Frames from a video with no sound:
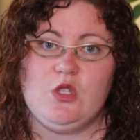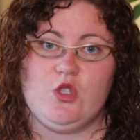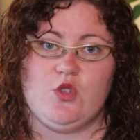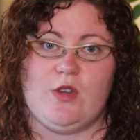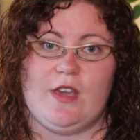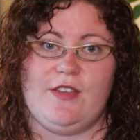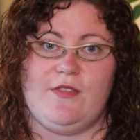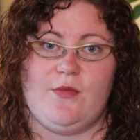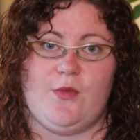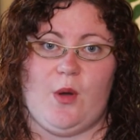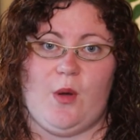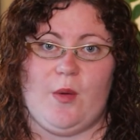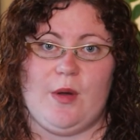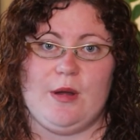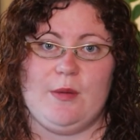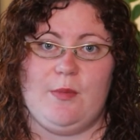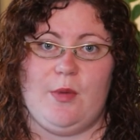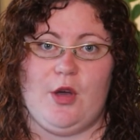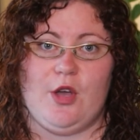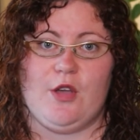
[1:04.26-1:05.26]

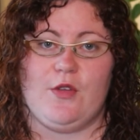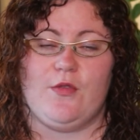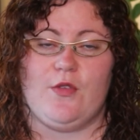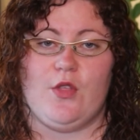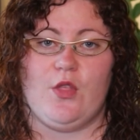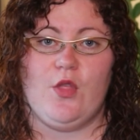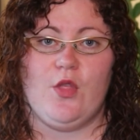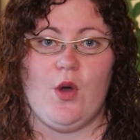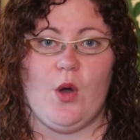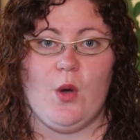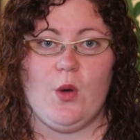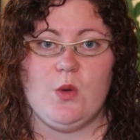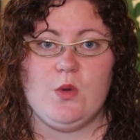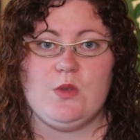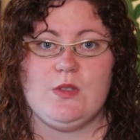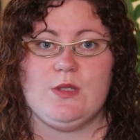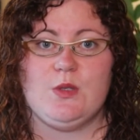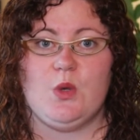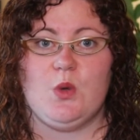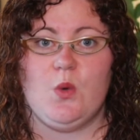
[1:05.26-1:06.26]
straightforward book for
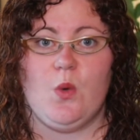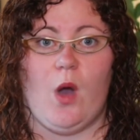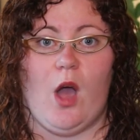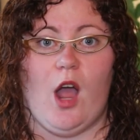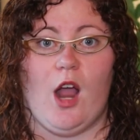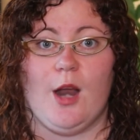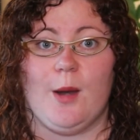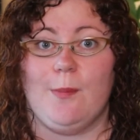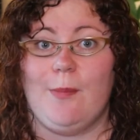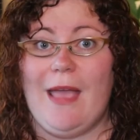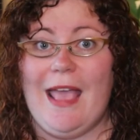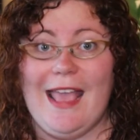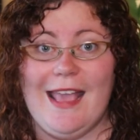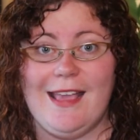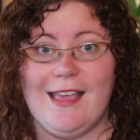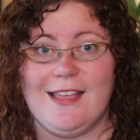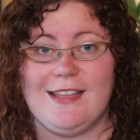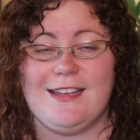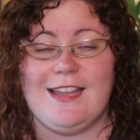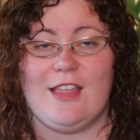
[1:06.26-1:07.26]
those who are
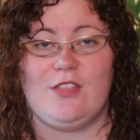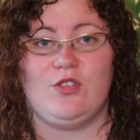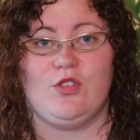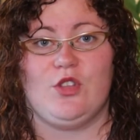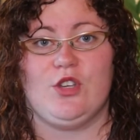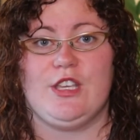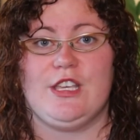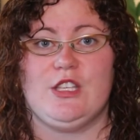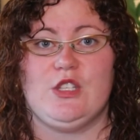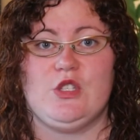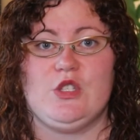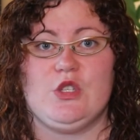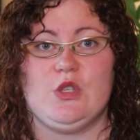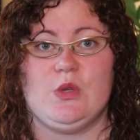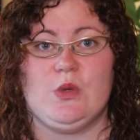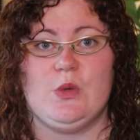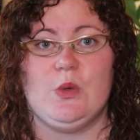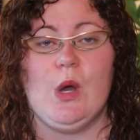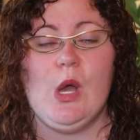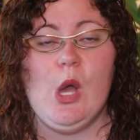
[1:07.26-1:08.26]
pagan and looking
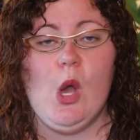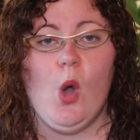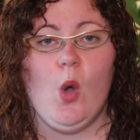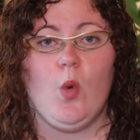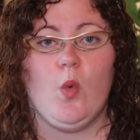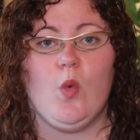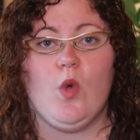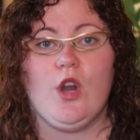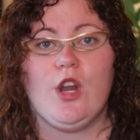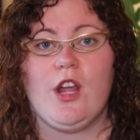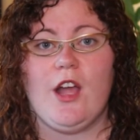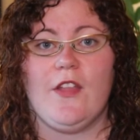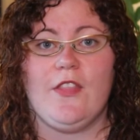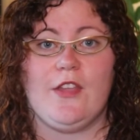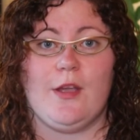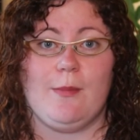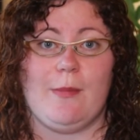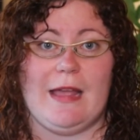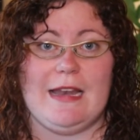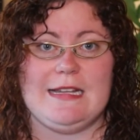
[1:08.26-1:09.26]
to work
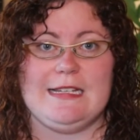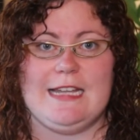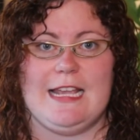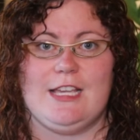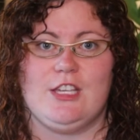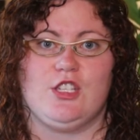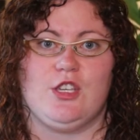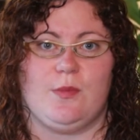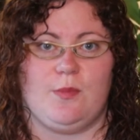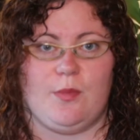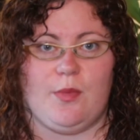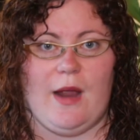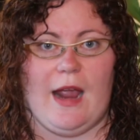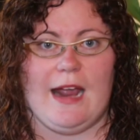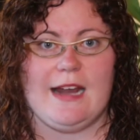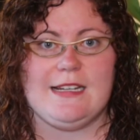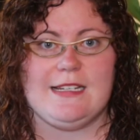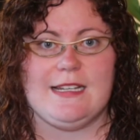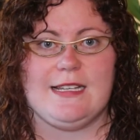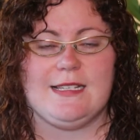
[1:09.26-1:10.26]
on their meditation
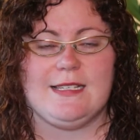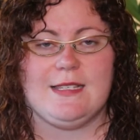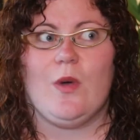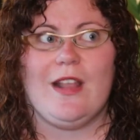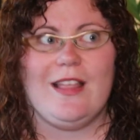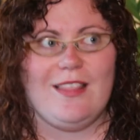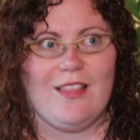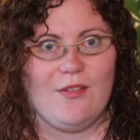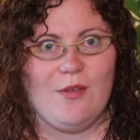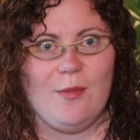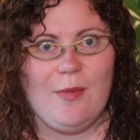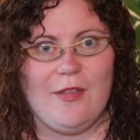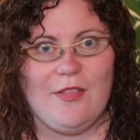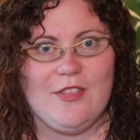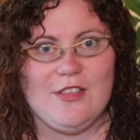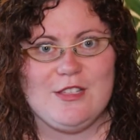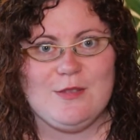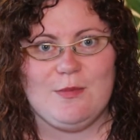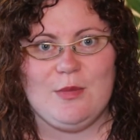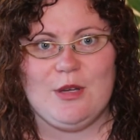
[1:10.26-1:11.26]
practice. What I love
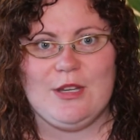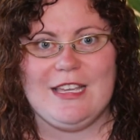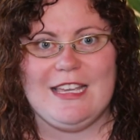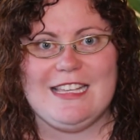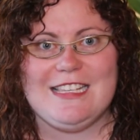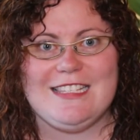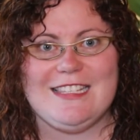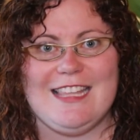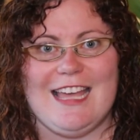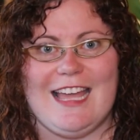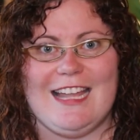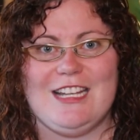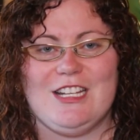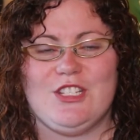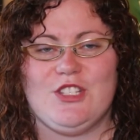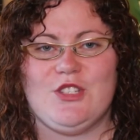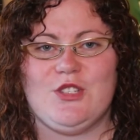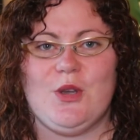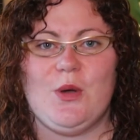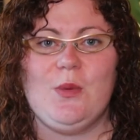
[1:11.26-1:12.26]
about this book is
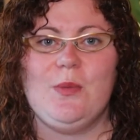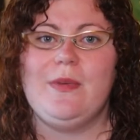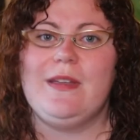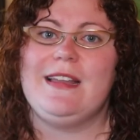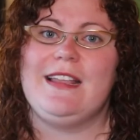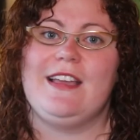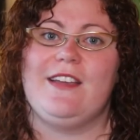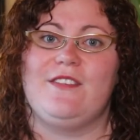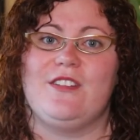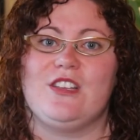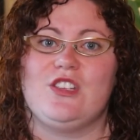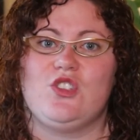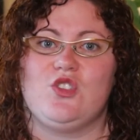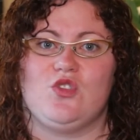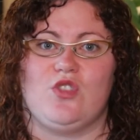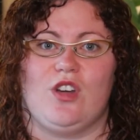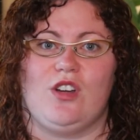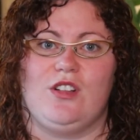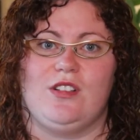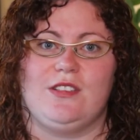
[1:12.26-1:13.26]
that so many of us
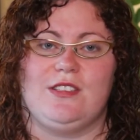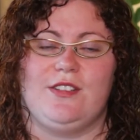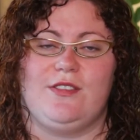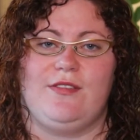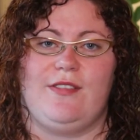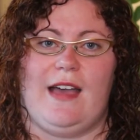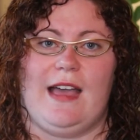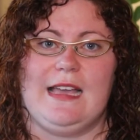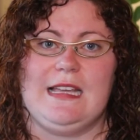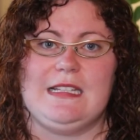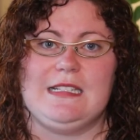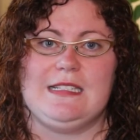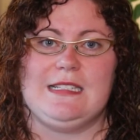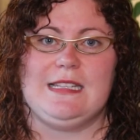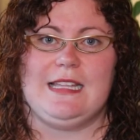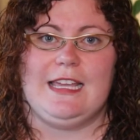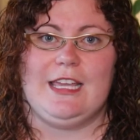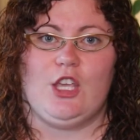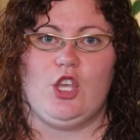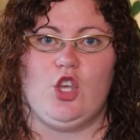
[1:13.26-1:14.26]
struggle to
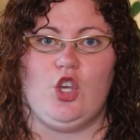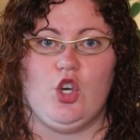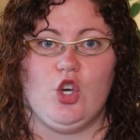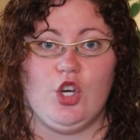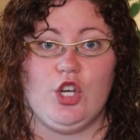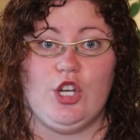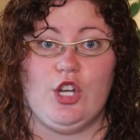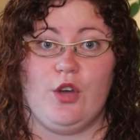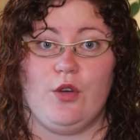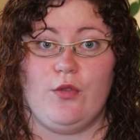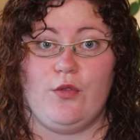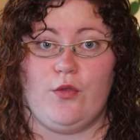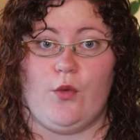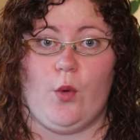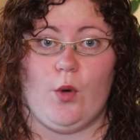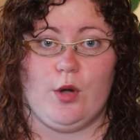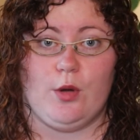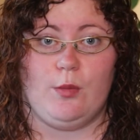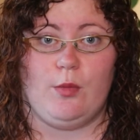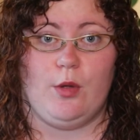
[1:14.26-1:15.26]
find like good,
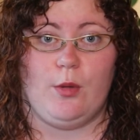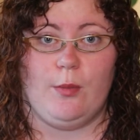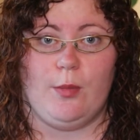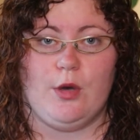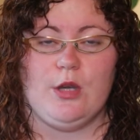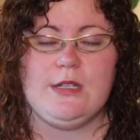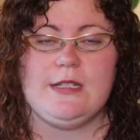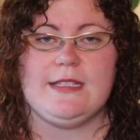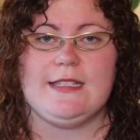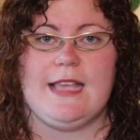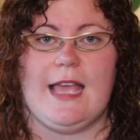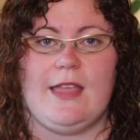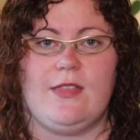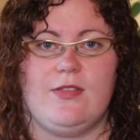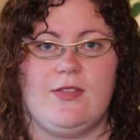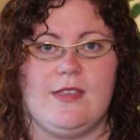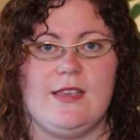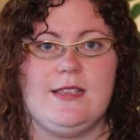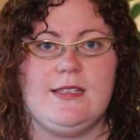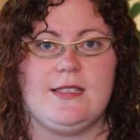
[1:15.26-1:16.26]
affordable books,
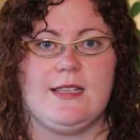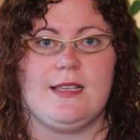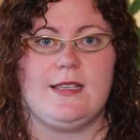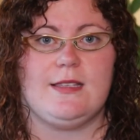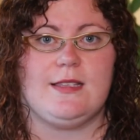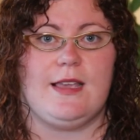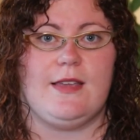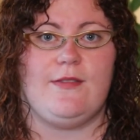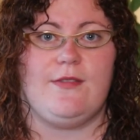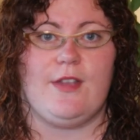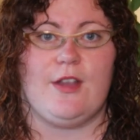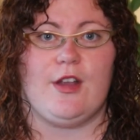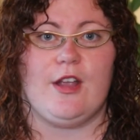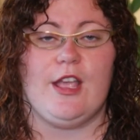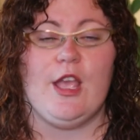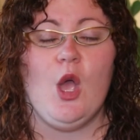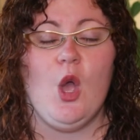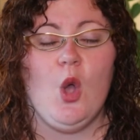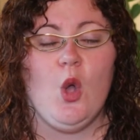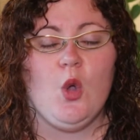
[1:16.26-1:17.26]
and this is a
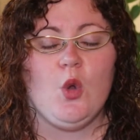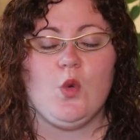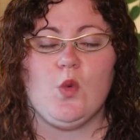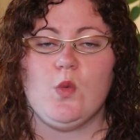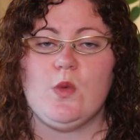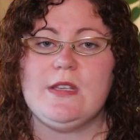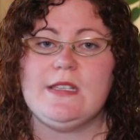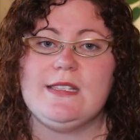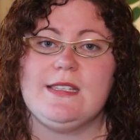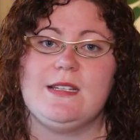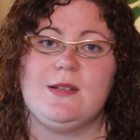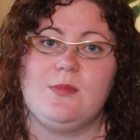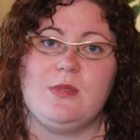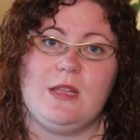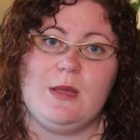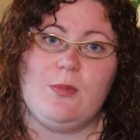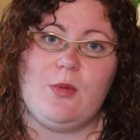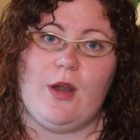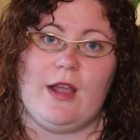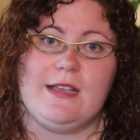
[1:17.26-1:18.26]
very
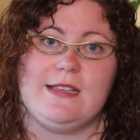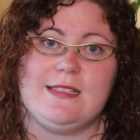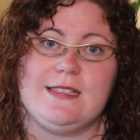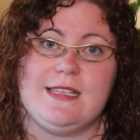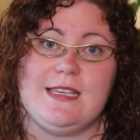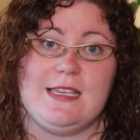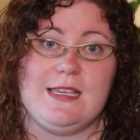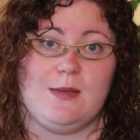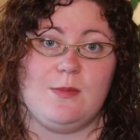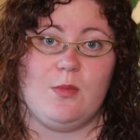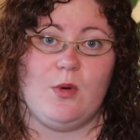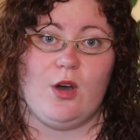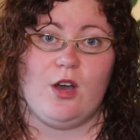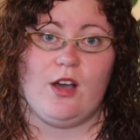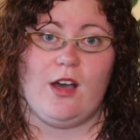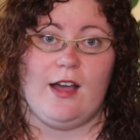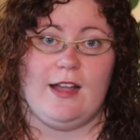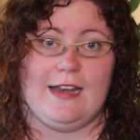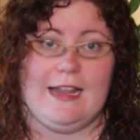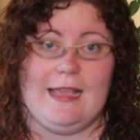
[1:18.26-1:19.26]
reasonably priced
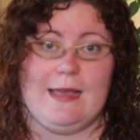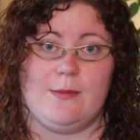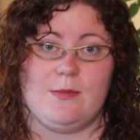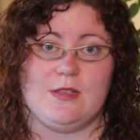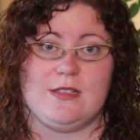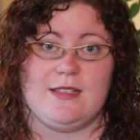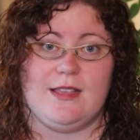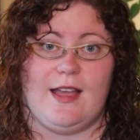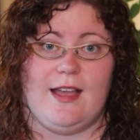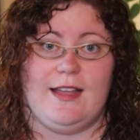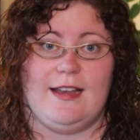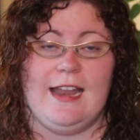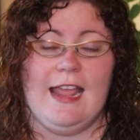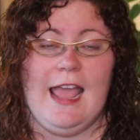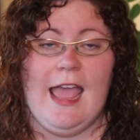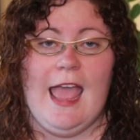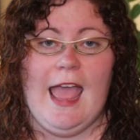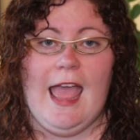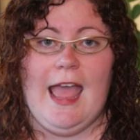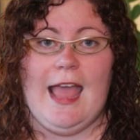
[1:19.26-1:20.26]
ebook on Amazon,
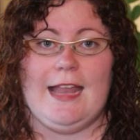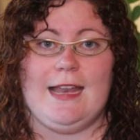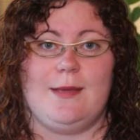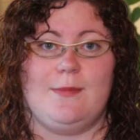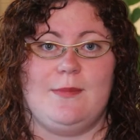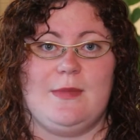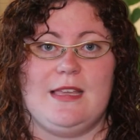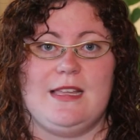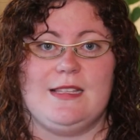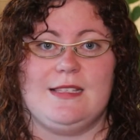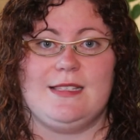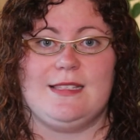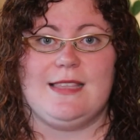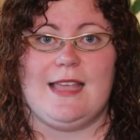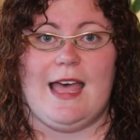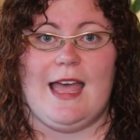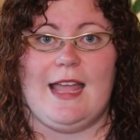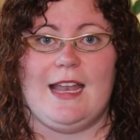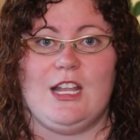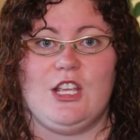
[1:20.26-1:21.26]
and it means
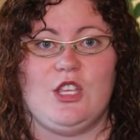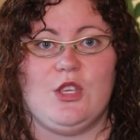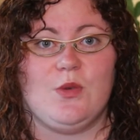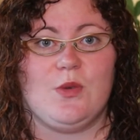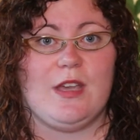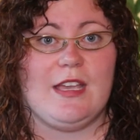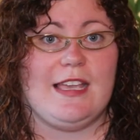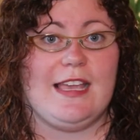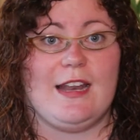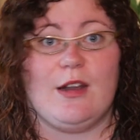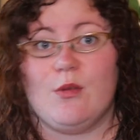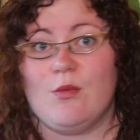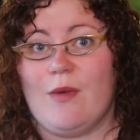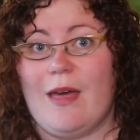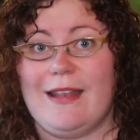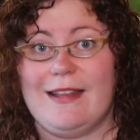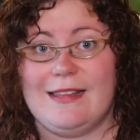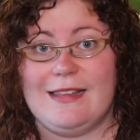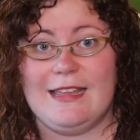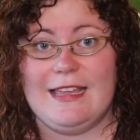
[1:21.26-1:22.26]
that you can get it
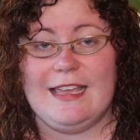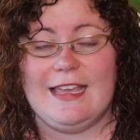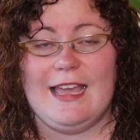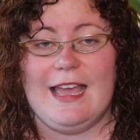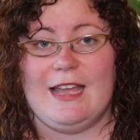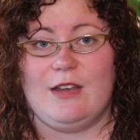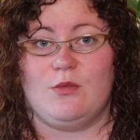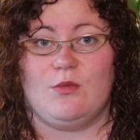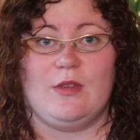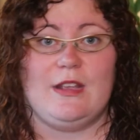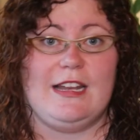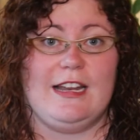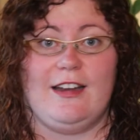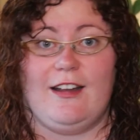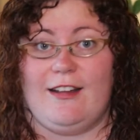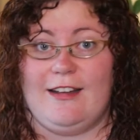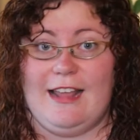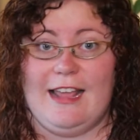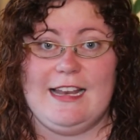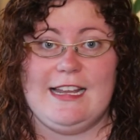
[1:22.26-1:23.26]
readily and read
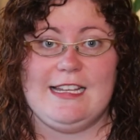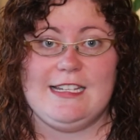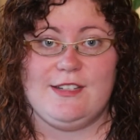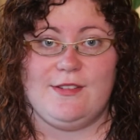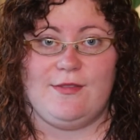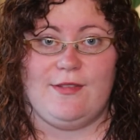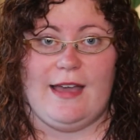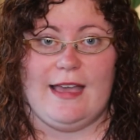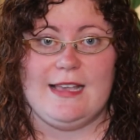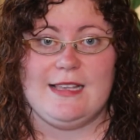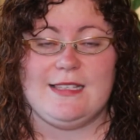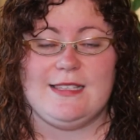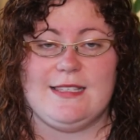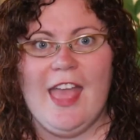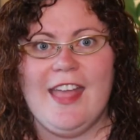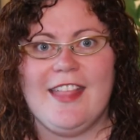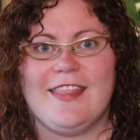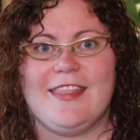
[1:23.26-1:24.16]
it on any device.